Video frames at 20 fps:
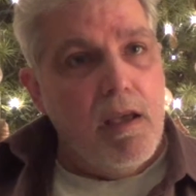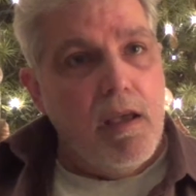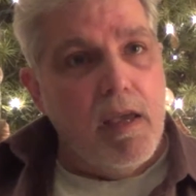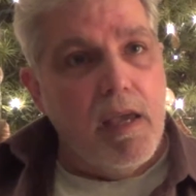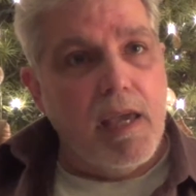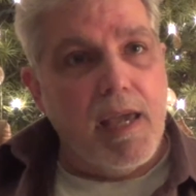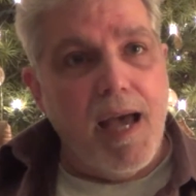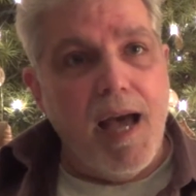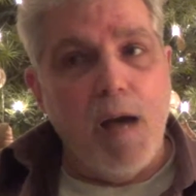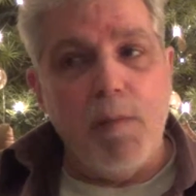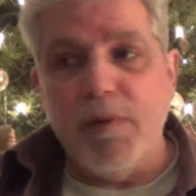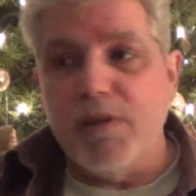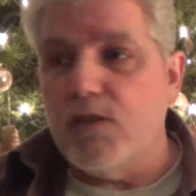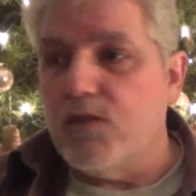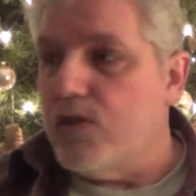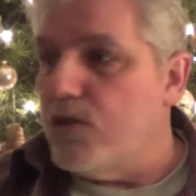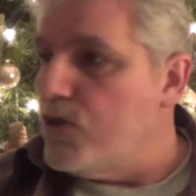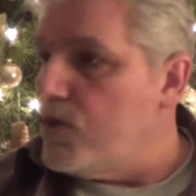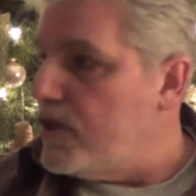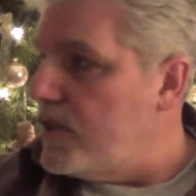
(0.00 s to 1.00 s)
He
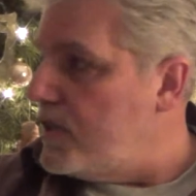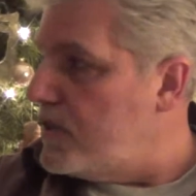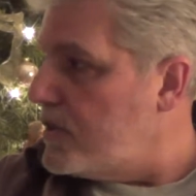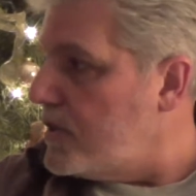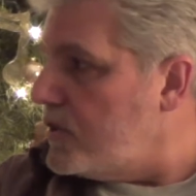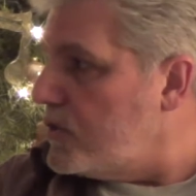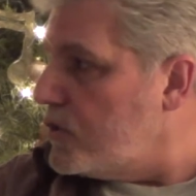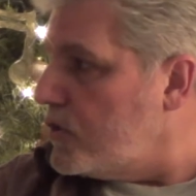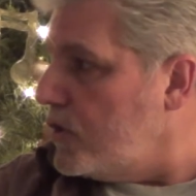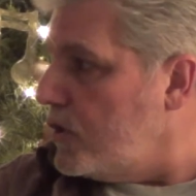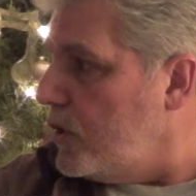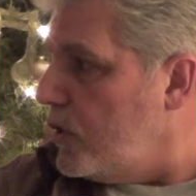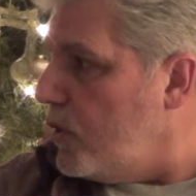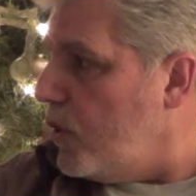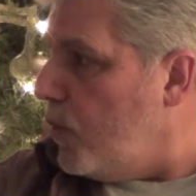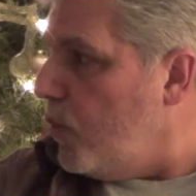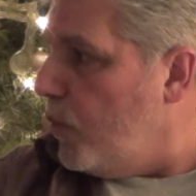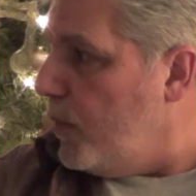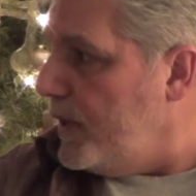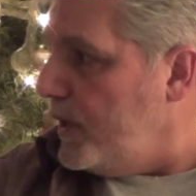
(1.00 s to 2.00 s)
comments to Jesus, You
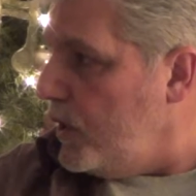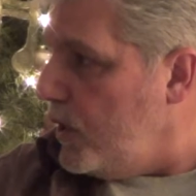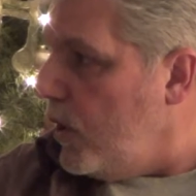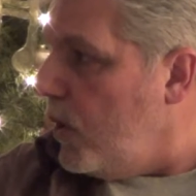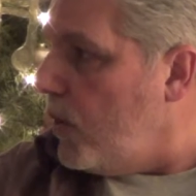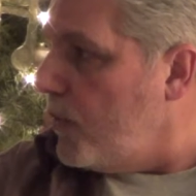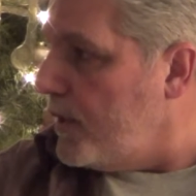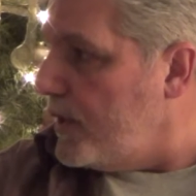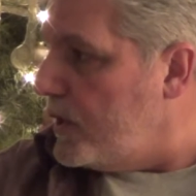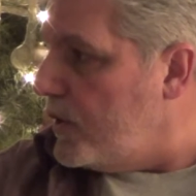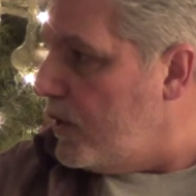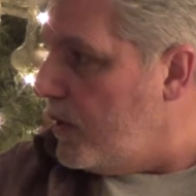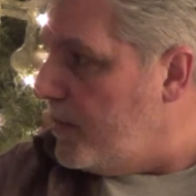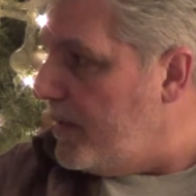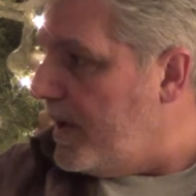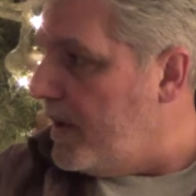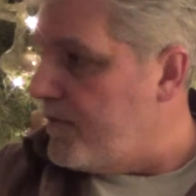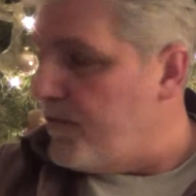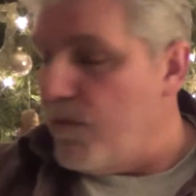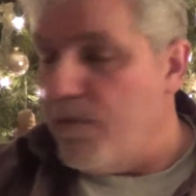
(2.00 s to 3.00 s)
know, we know that you're a
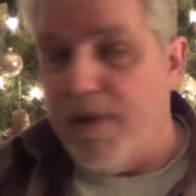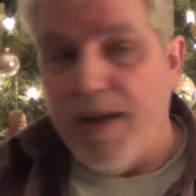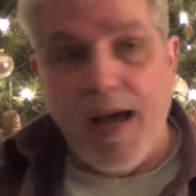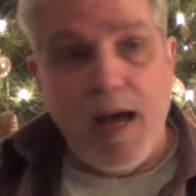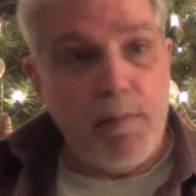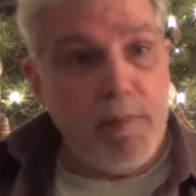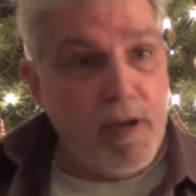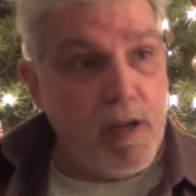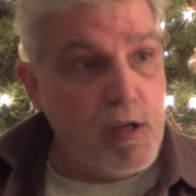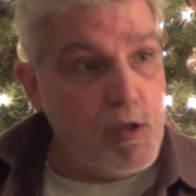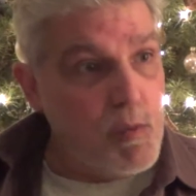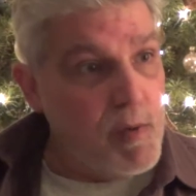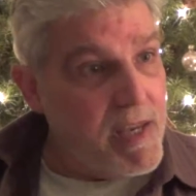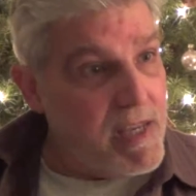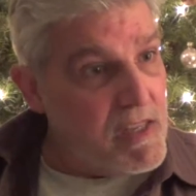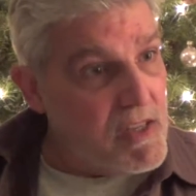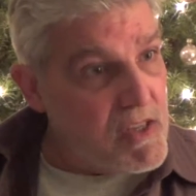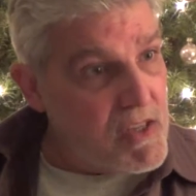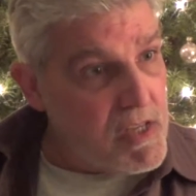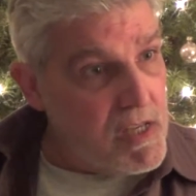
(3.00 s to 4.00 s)
man from God because we
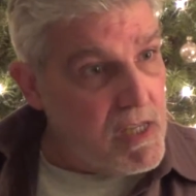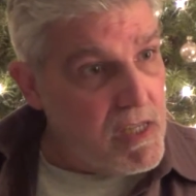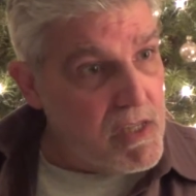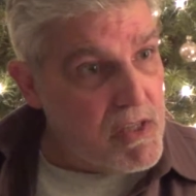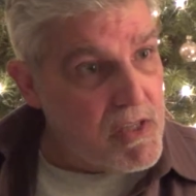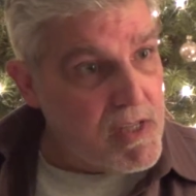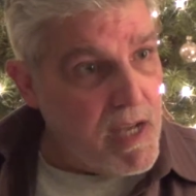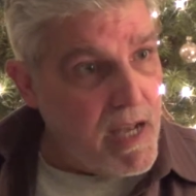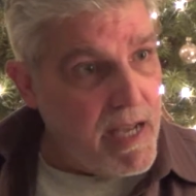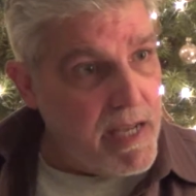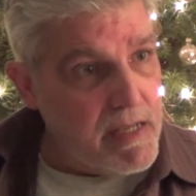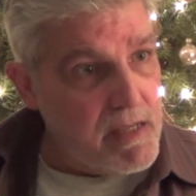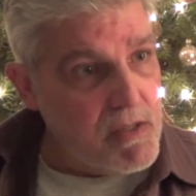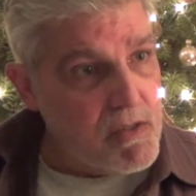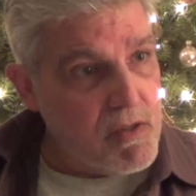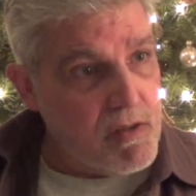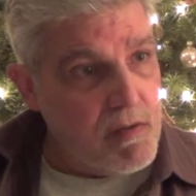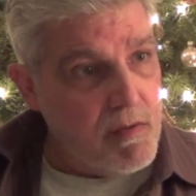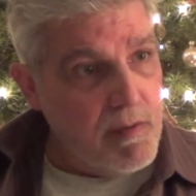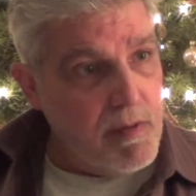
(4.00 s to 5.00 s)
can see the
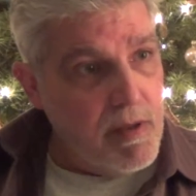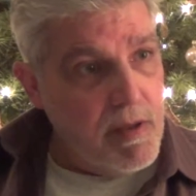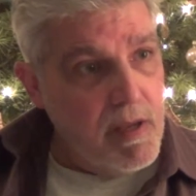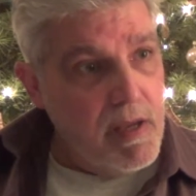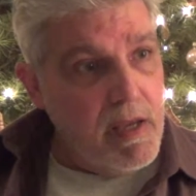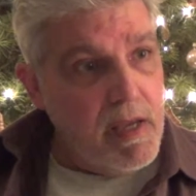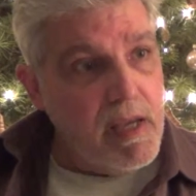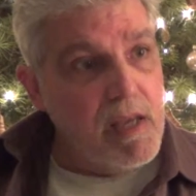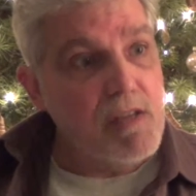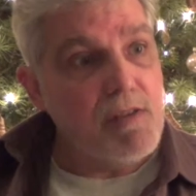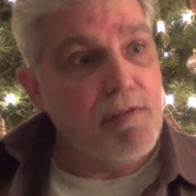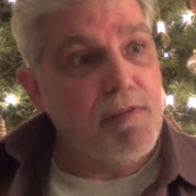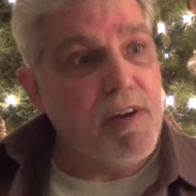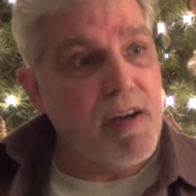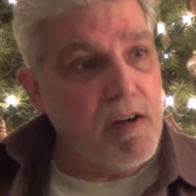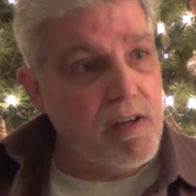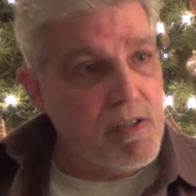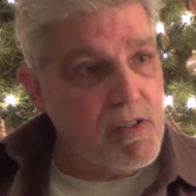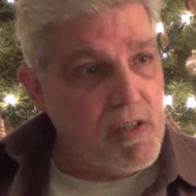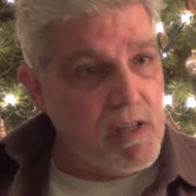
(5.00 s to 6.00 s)
signs. He's a
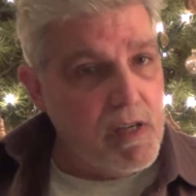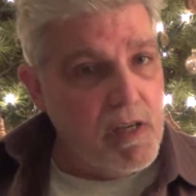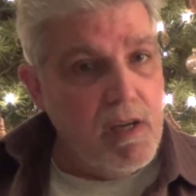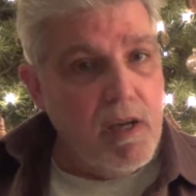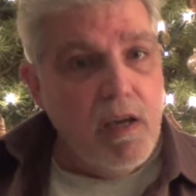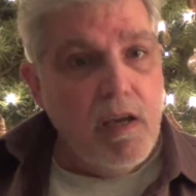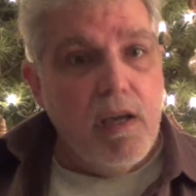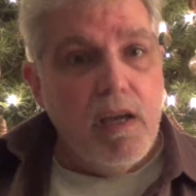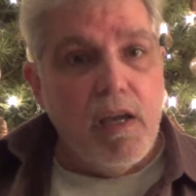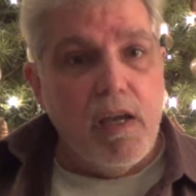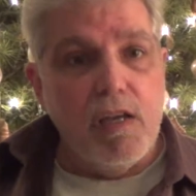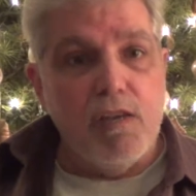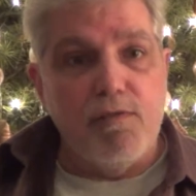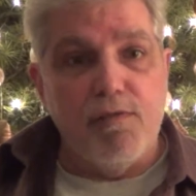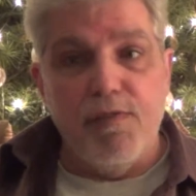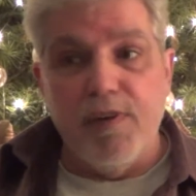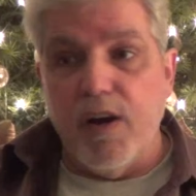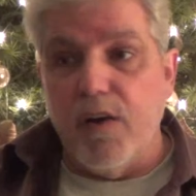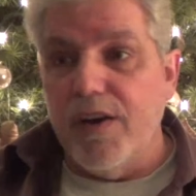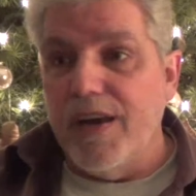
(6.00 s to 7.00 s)
Pharisee. He's
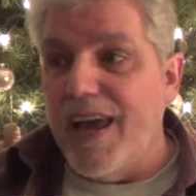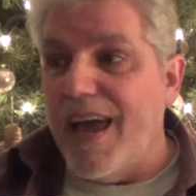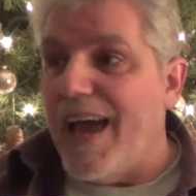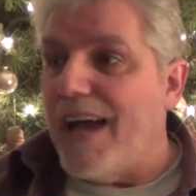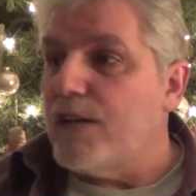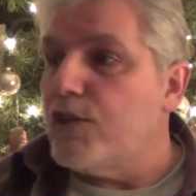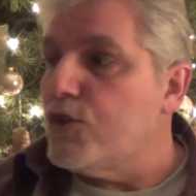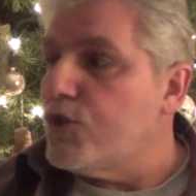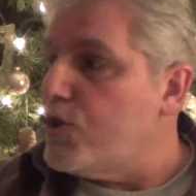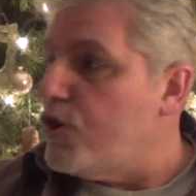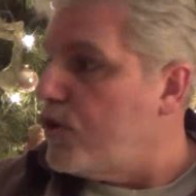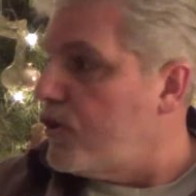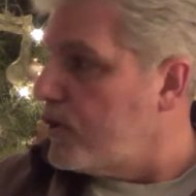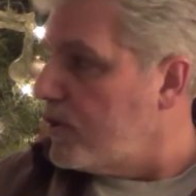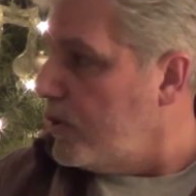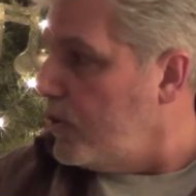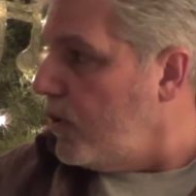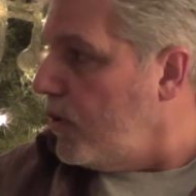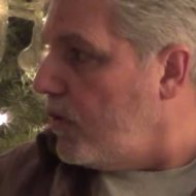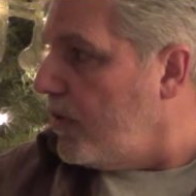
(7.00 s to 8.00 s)
very
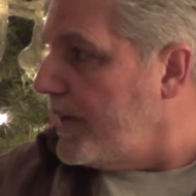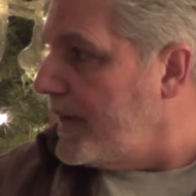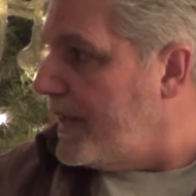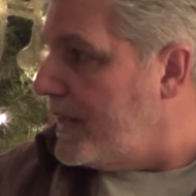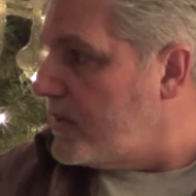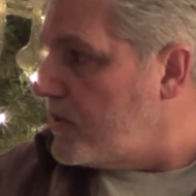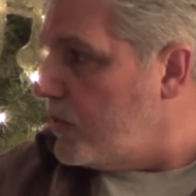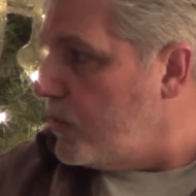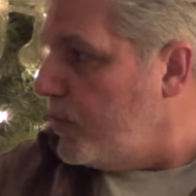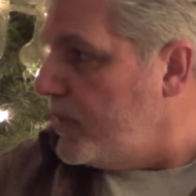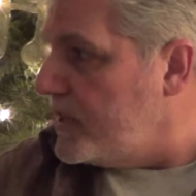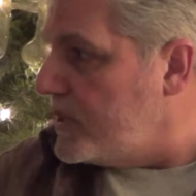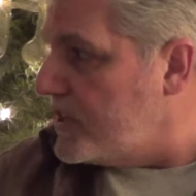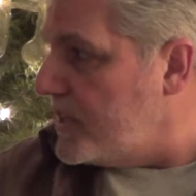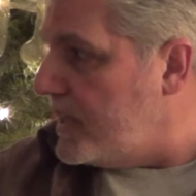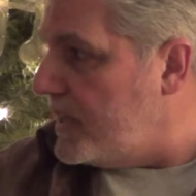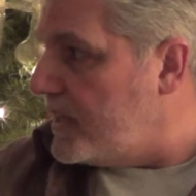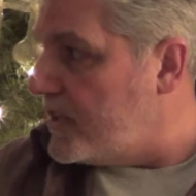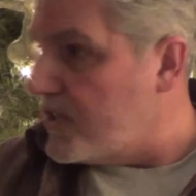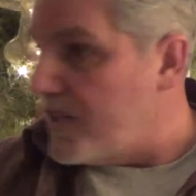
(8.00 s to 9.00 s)
external oriented. We
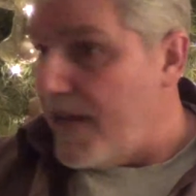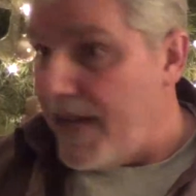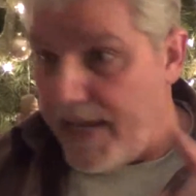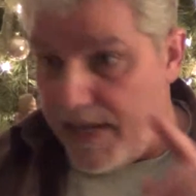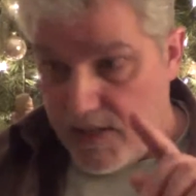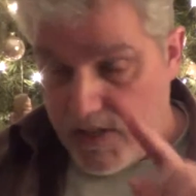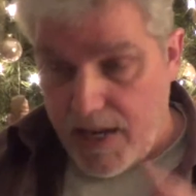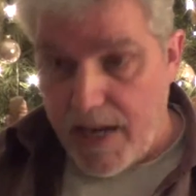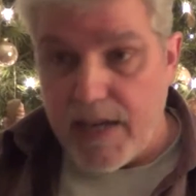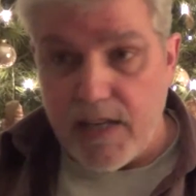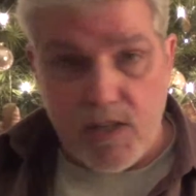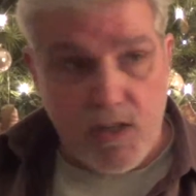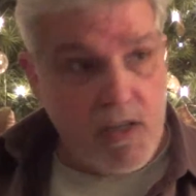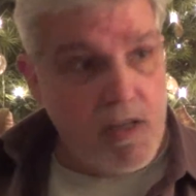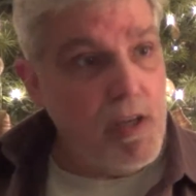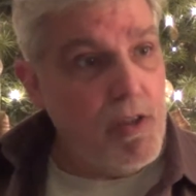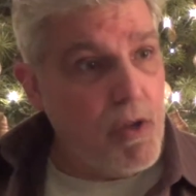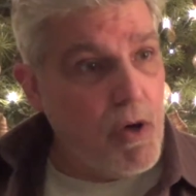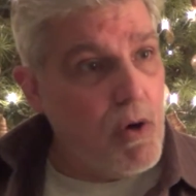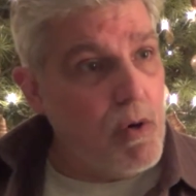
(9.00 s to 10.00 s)
see the signs. I could
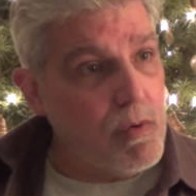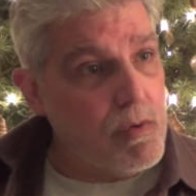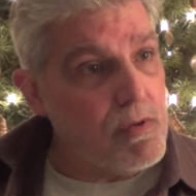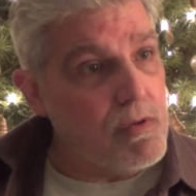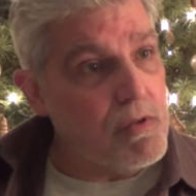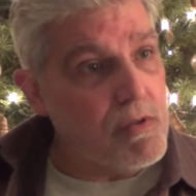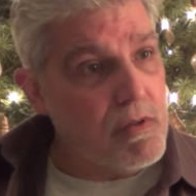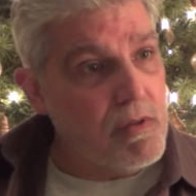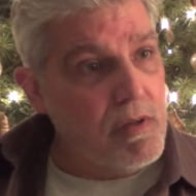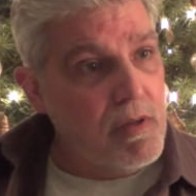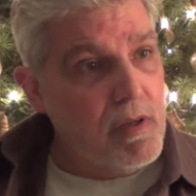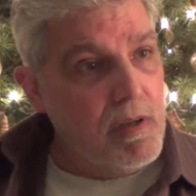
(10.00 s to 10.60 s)
see those